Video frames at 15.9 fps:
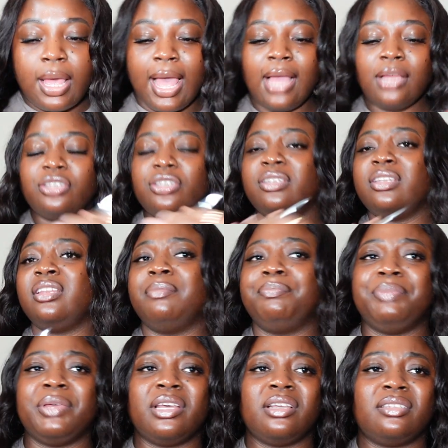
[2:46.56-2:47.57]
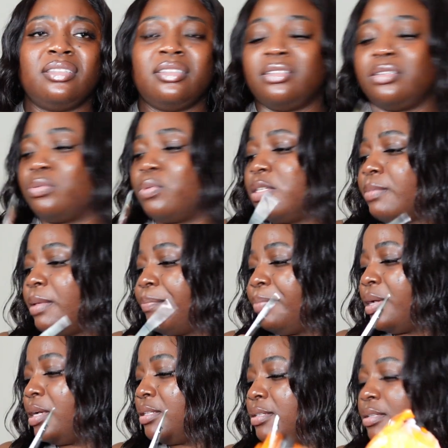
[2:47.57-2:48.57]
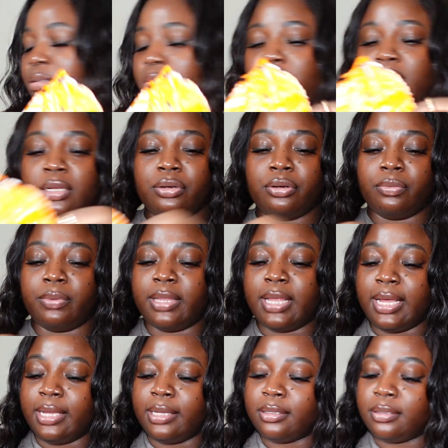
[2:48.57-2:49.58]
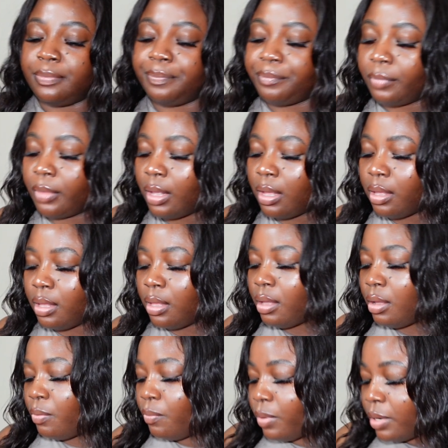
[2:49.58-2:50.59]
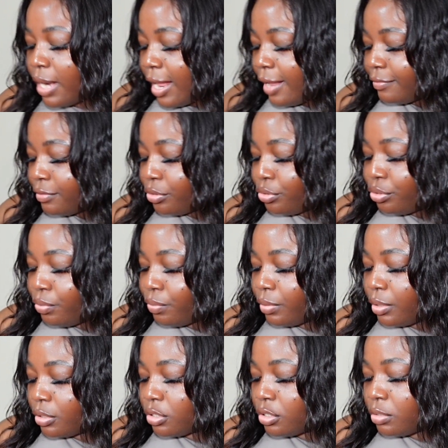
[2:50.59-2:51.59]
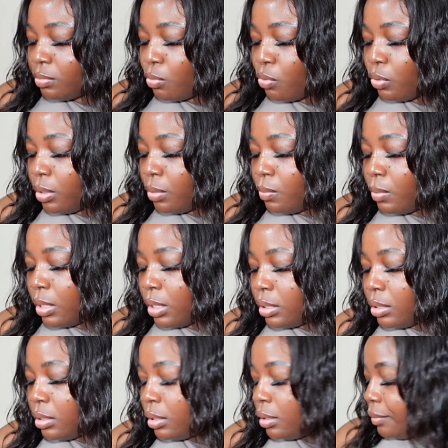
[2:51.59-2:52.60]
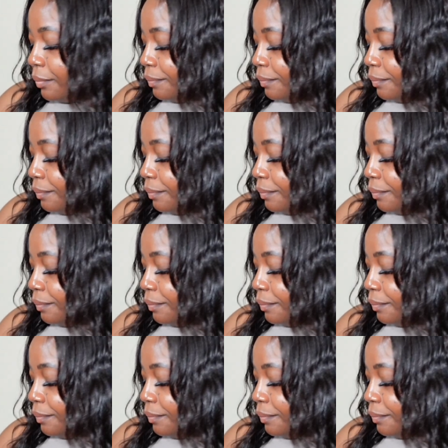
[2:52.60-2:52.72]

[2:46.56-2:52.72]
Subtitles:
I actually need a bigger scissors. Where's my bigger scissors? I don't know where that is. We're gonna have to do the smaller one.